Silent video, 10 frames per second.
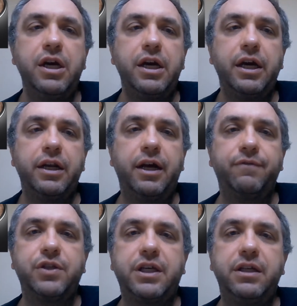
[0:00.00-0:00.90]

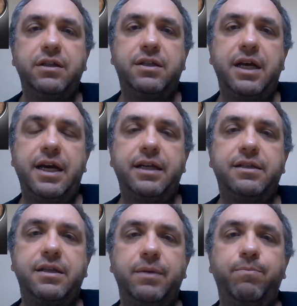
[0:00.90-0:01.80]
enough skill
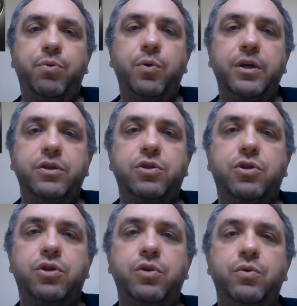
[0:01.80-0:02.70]
sets and
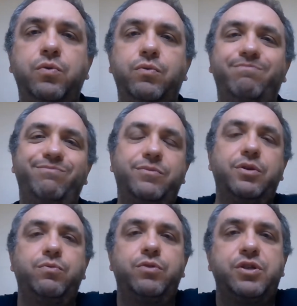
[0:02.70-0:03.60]
points to
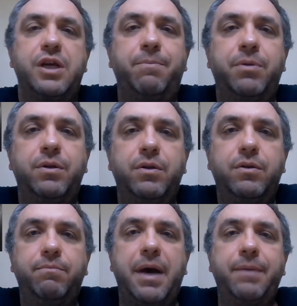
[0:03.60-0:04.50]
resemble
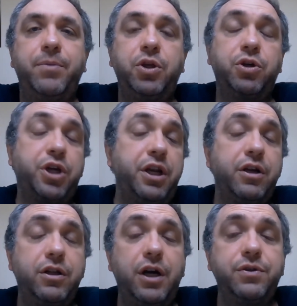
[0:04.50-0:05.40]
Batman. You're
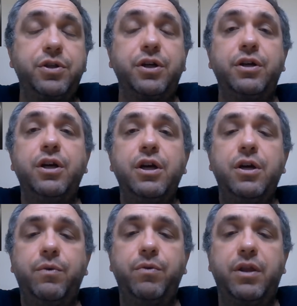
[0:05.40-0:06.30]
getting closer
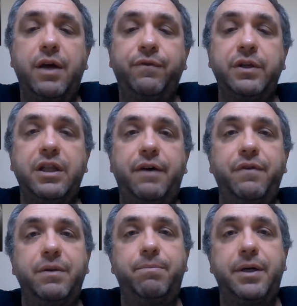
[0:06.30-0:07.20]
with every
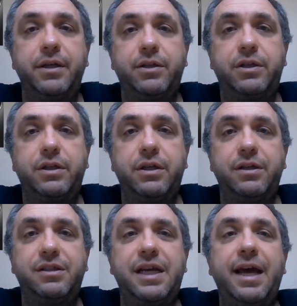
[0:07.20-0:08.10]
level, but
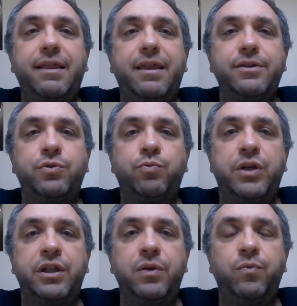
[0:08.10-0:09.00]
10th is
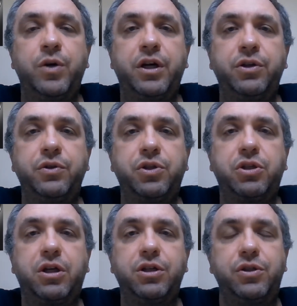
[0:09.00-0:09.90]
really where you
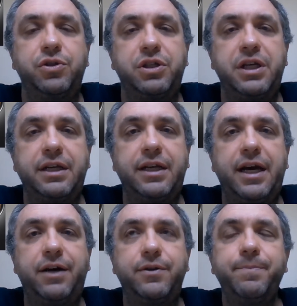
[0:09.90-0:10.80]
start to stand
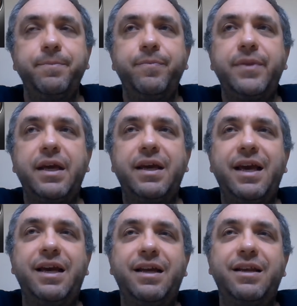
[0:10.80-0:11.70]
out.
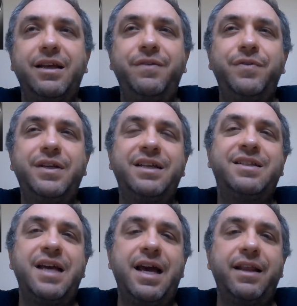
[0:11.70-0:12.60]
And even
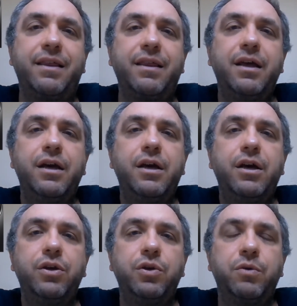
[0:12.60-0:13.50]
at 10th,
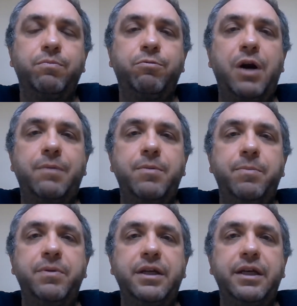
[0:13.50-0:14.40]
you're
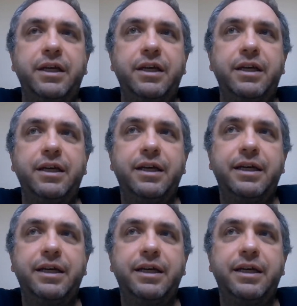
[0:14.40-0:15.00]
probably